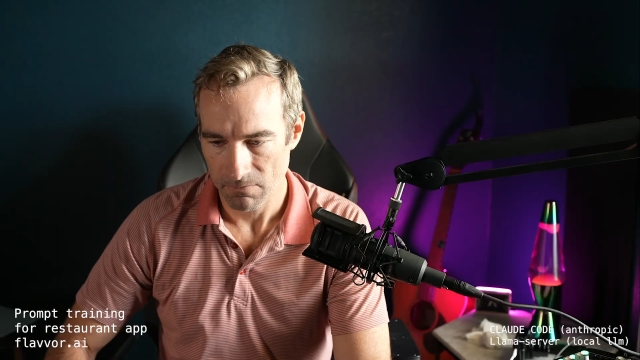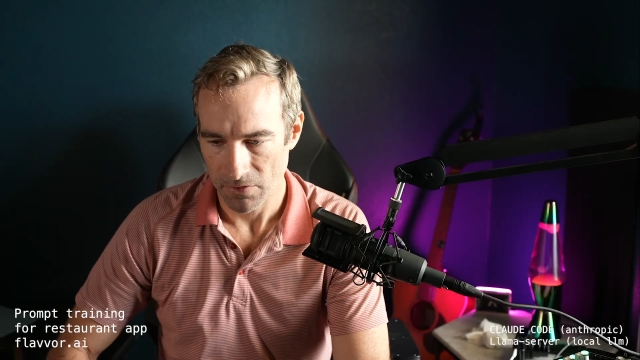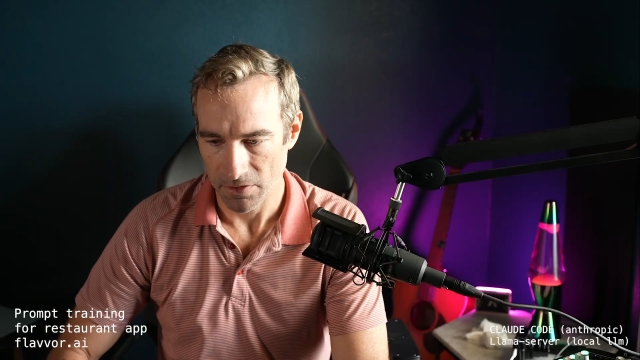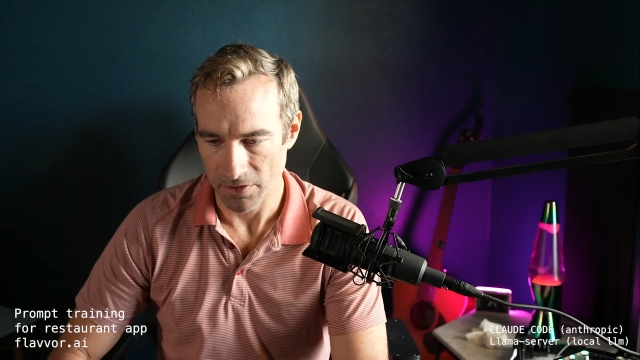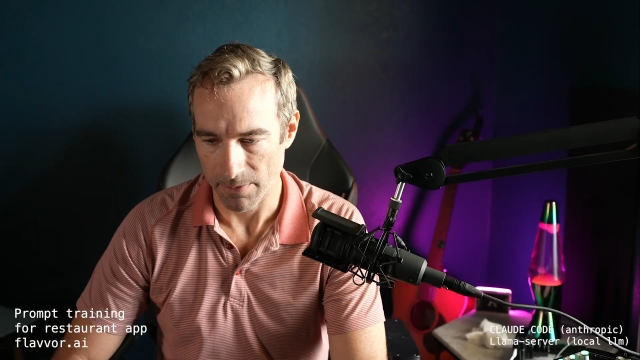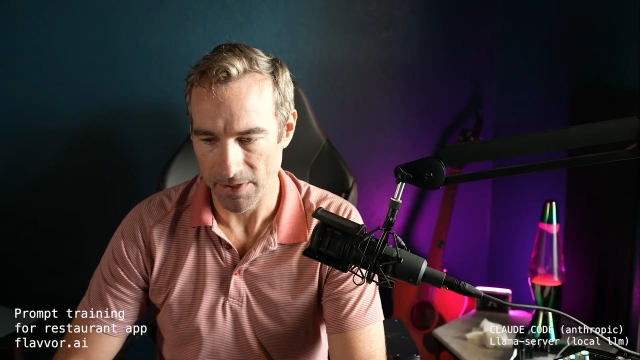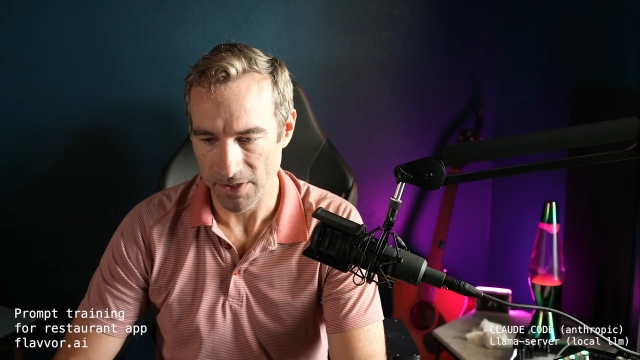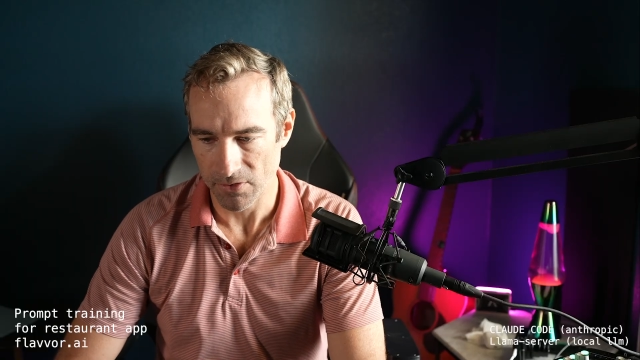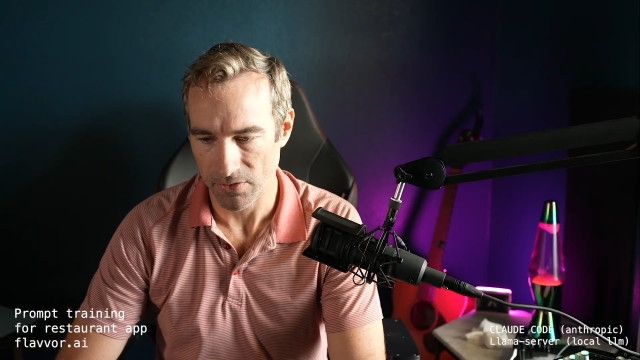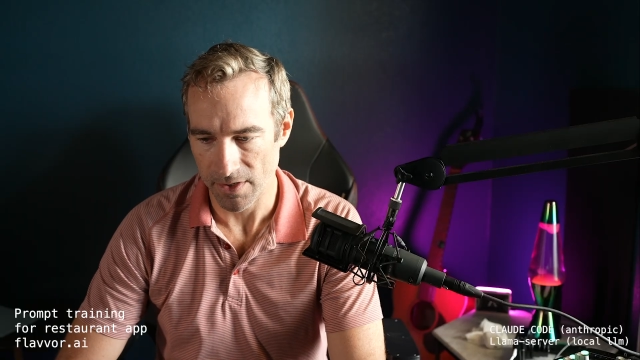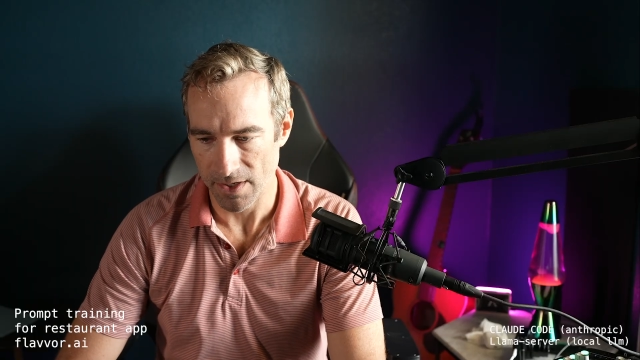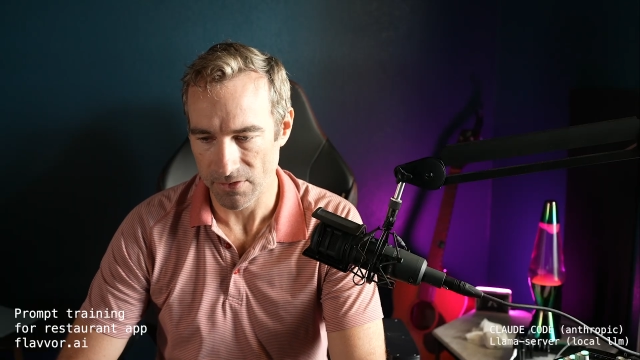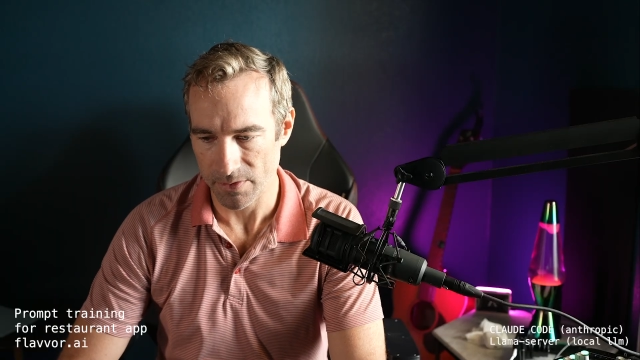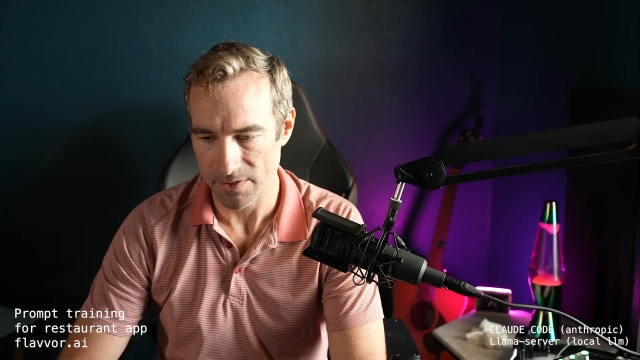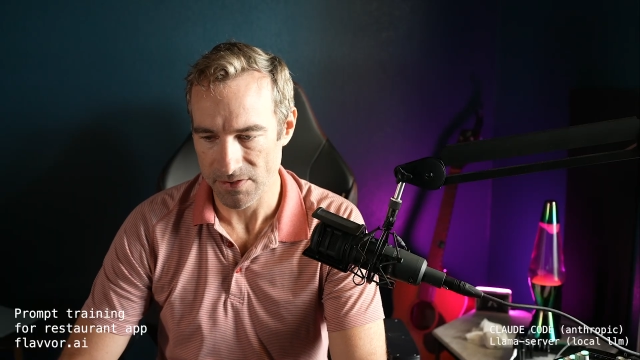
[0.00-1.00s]
Let me create
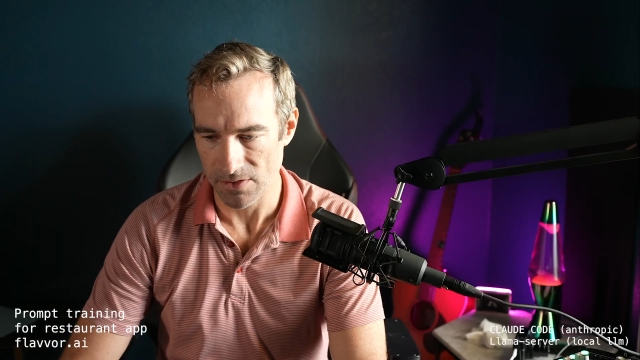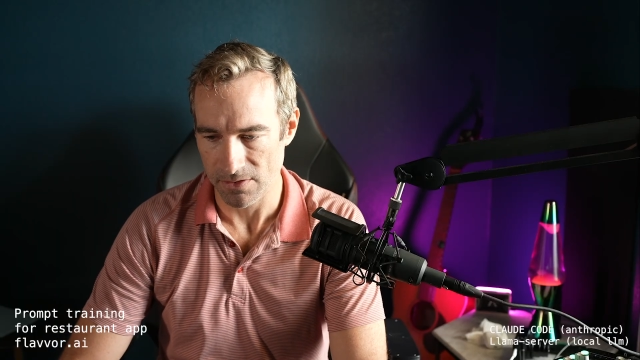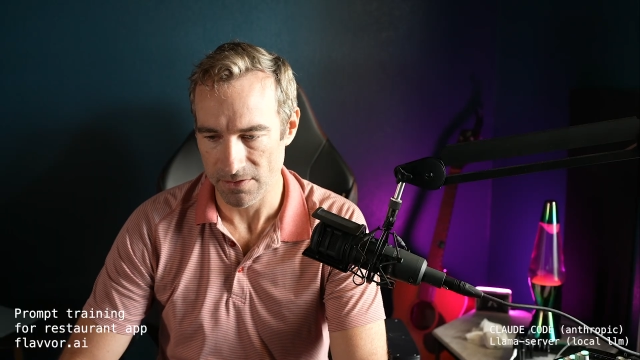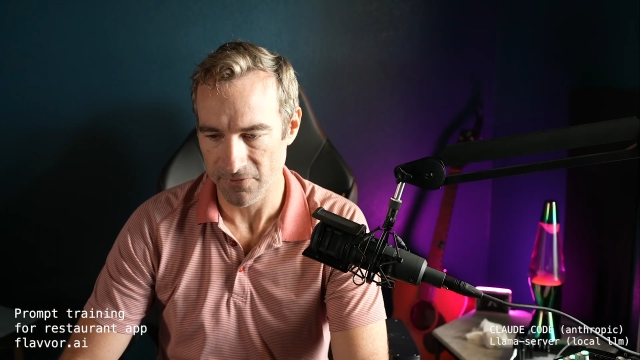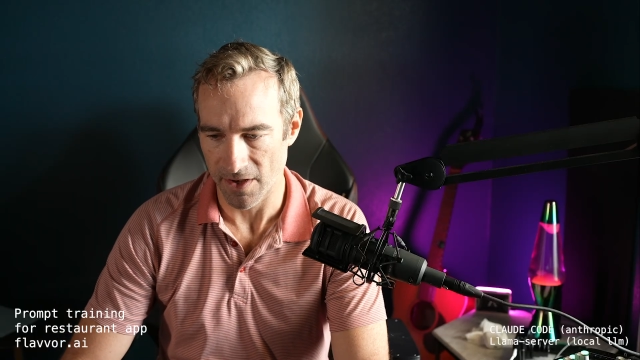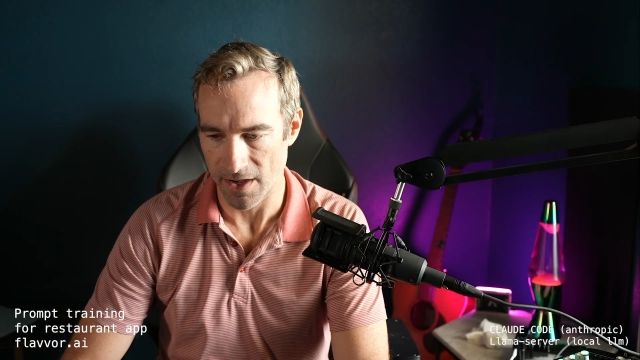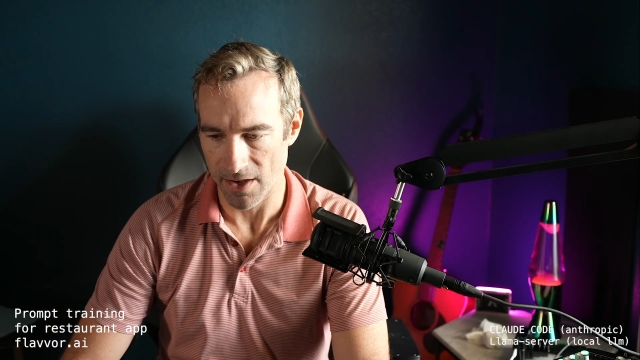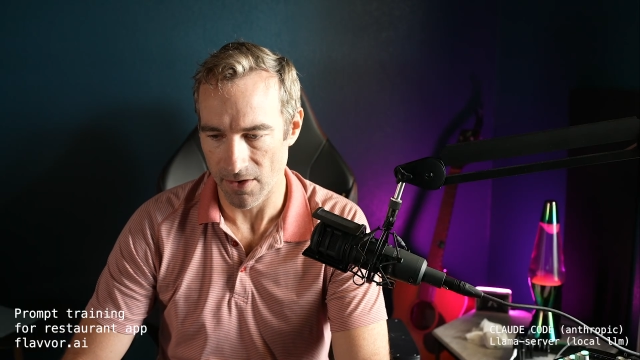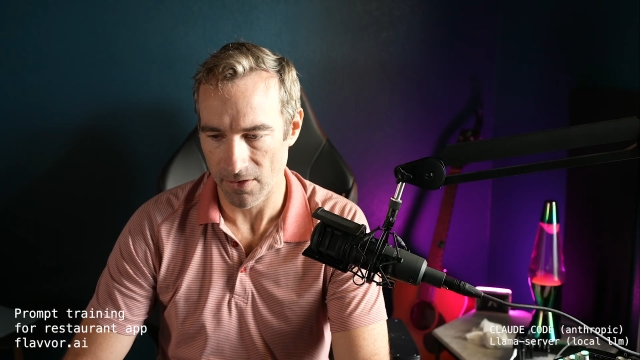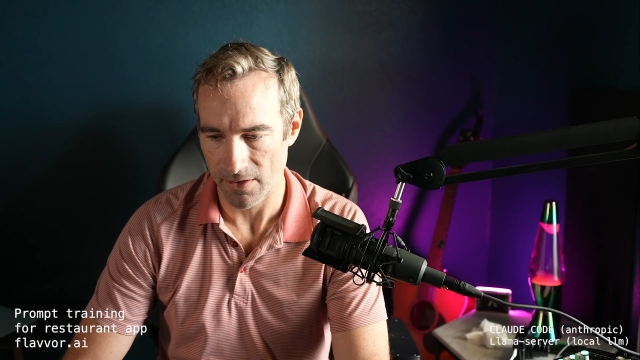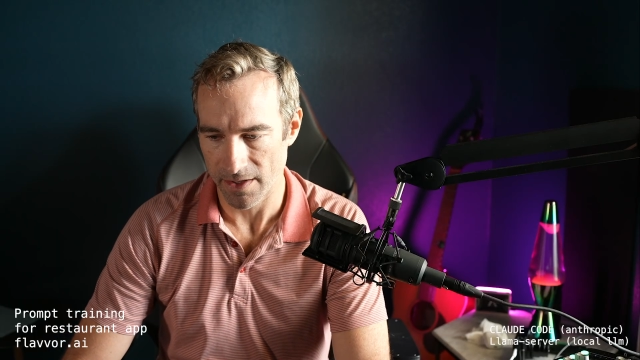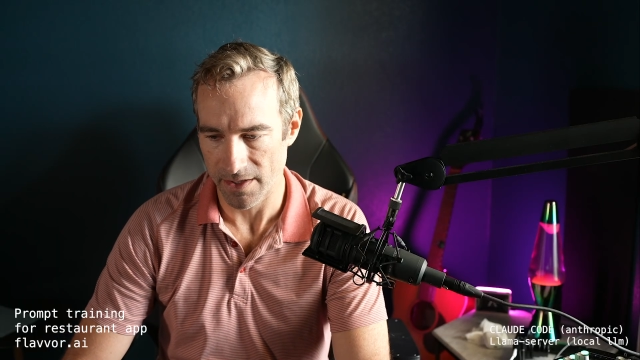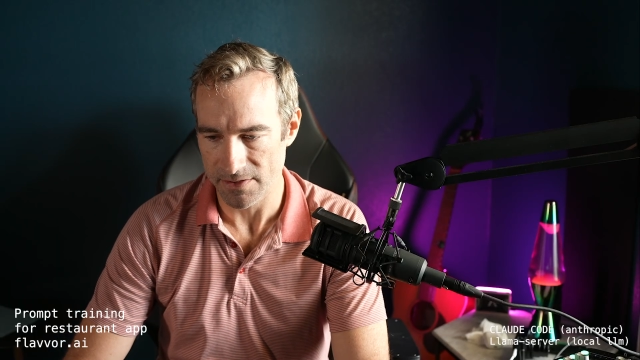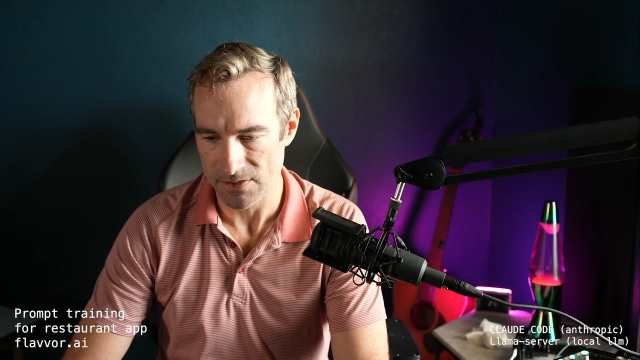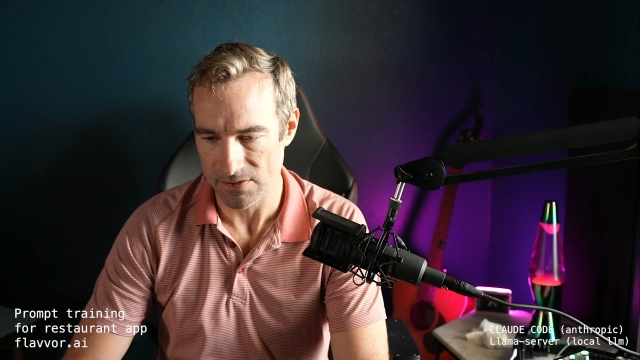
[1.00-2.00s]
the result file
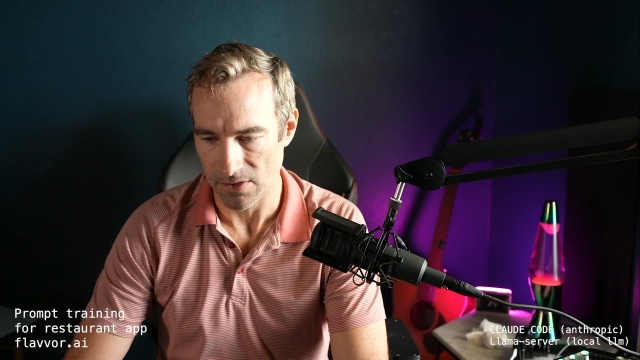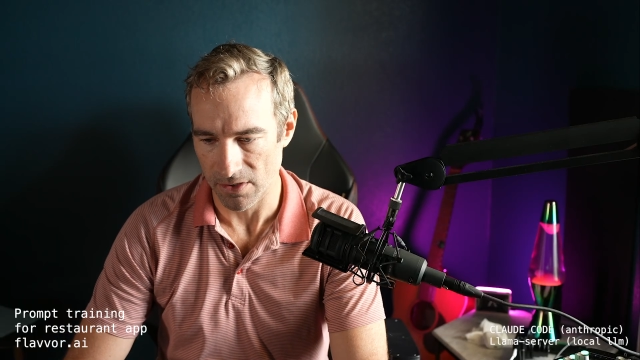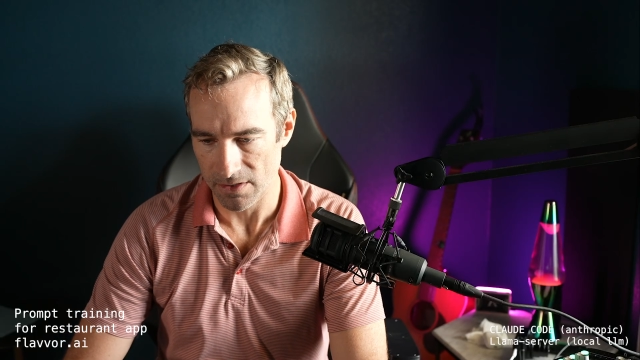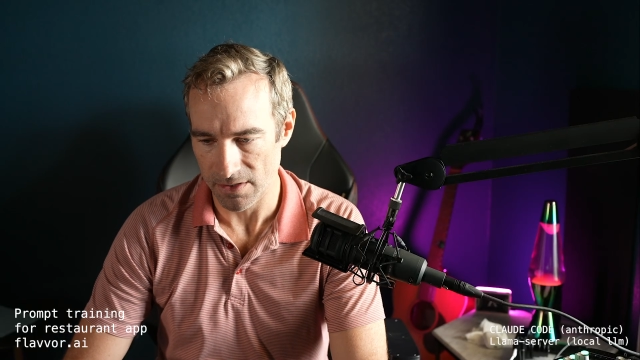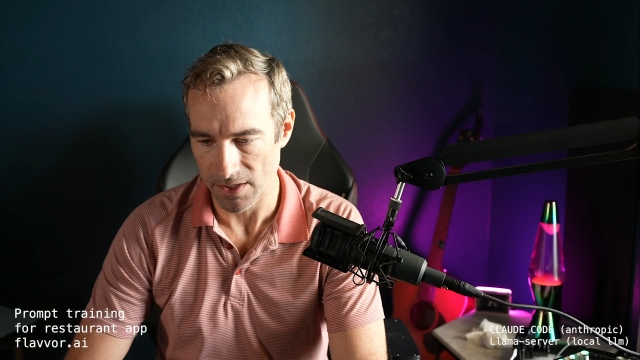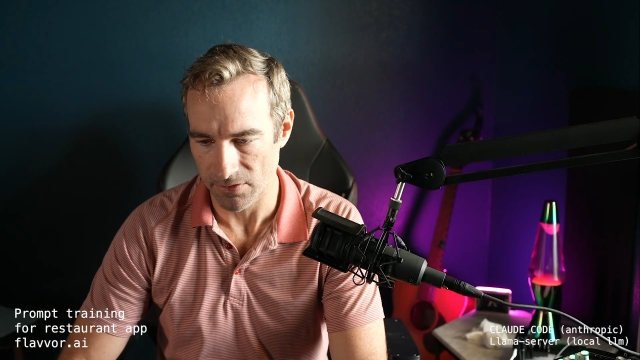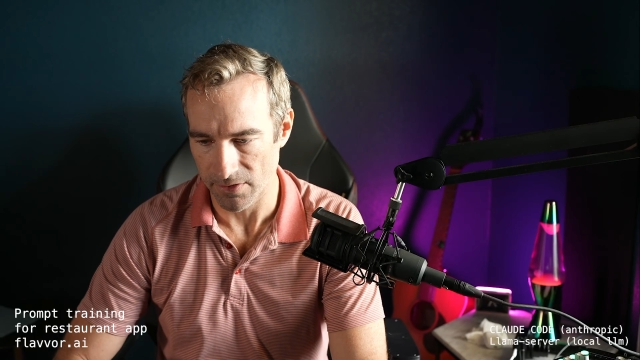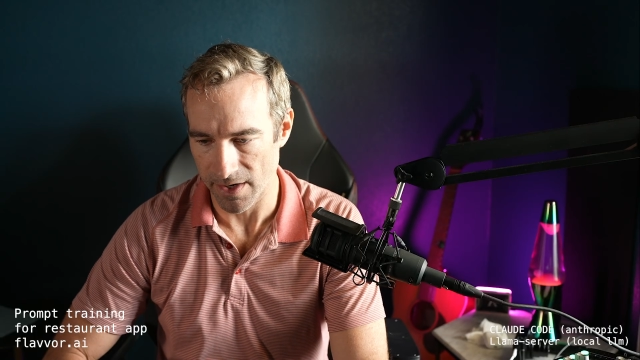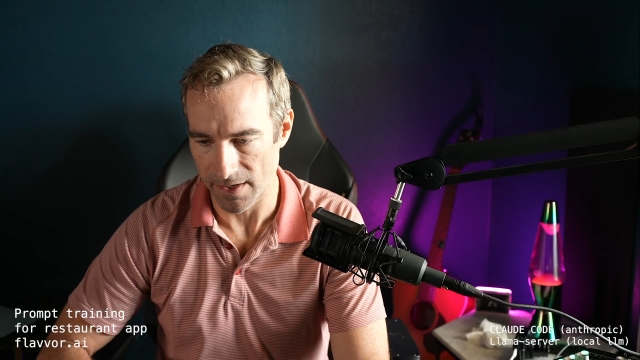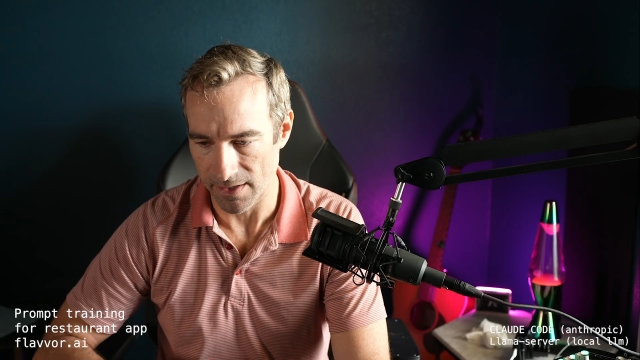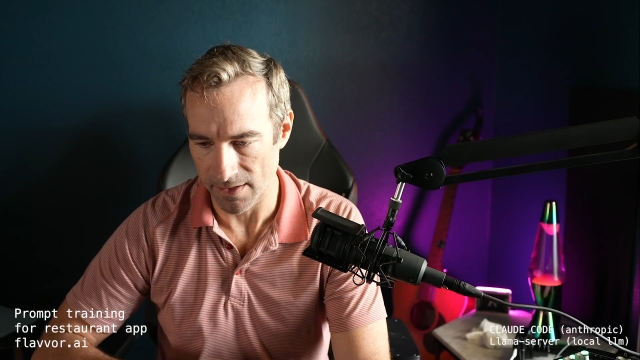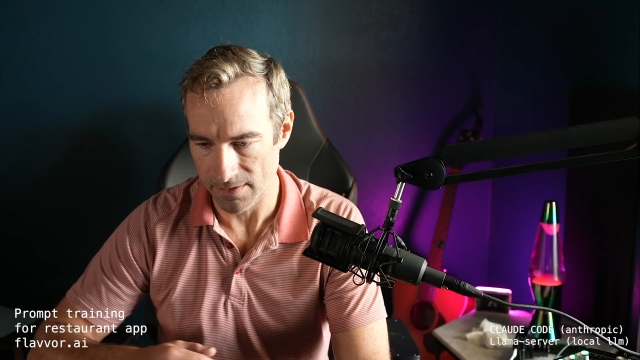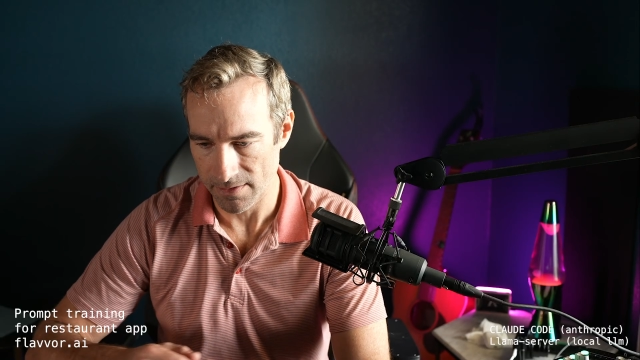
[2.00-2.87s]
and start iterating.